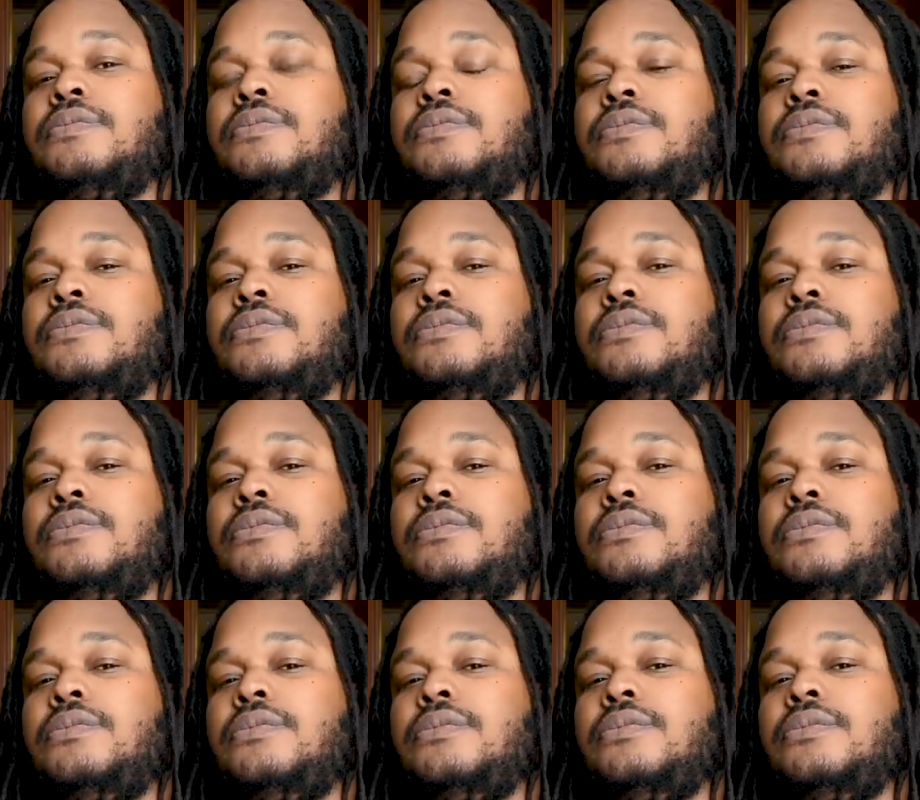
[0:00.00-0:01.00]

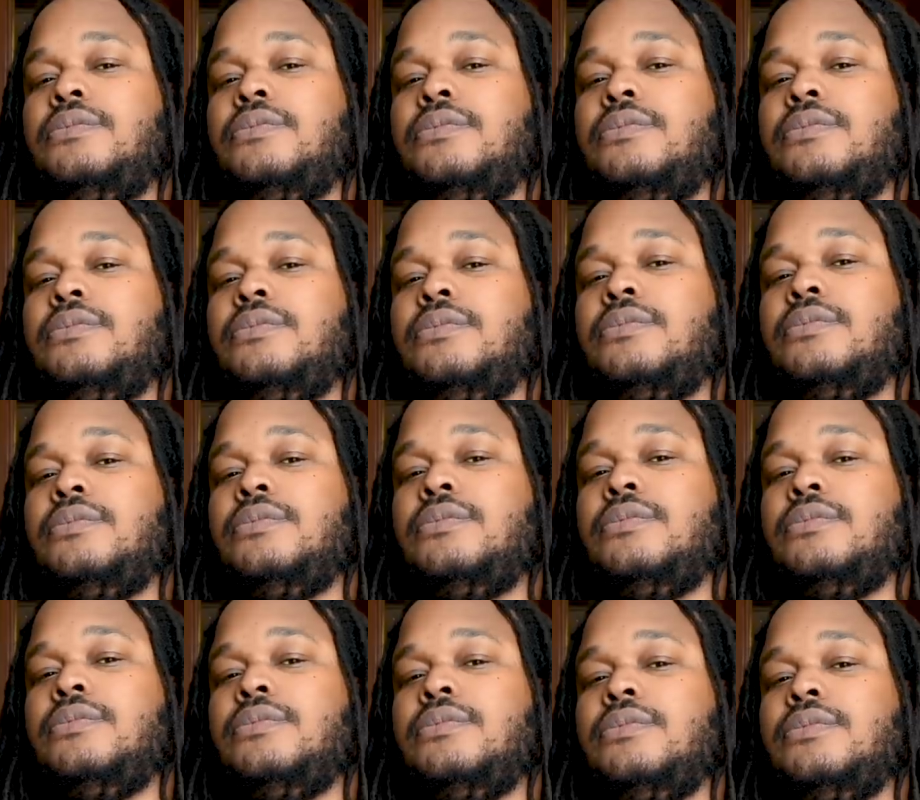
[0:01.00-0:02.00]

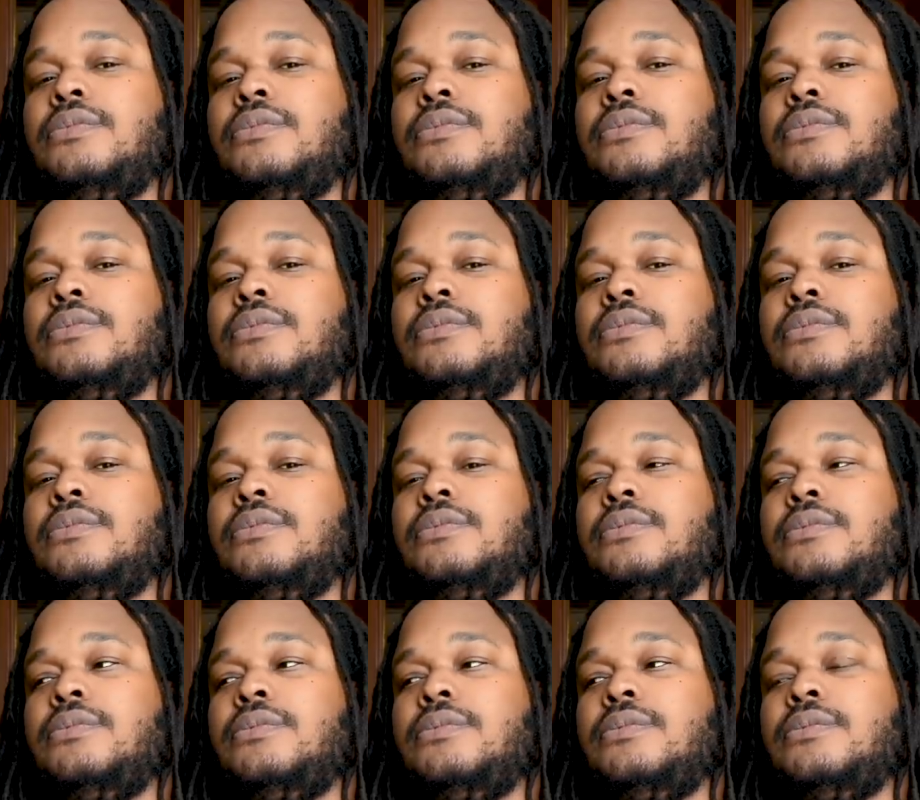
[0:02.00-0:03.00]

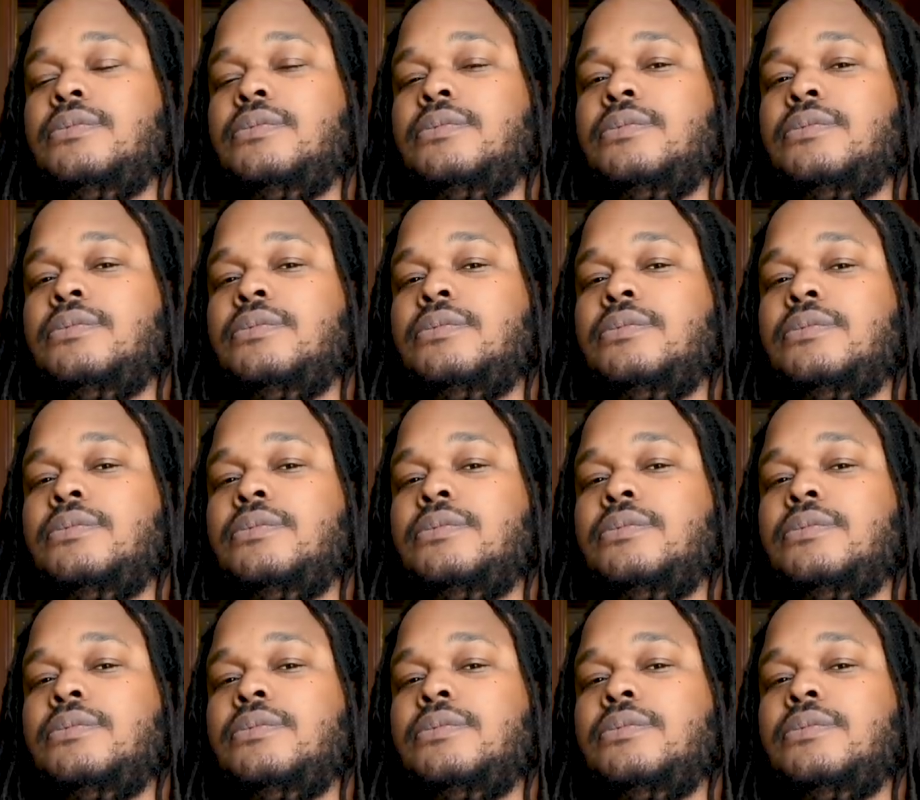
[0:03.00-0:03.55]
(no one is talking)